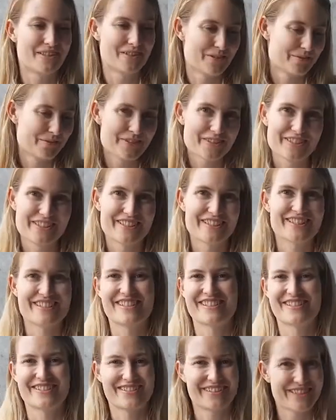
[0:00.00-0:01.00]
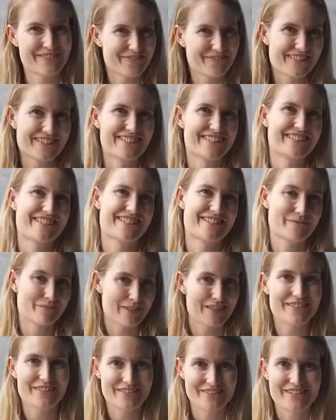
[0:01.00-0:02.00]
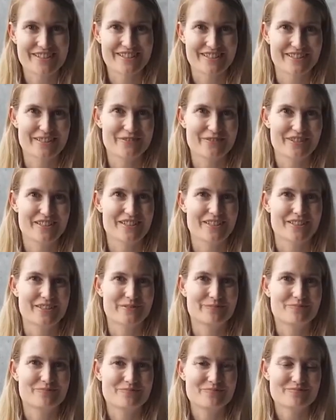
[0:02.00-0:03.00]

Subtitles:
your words and your image by using the video.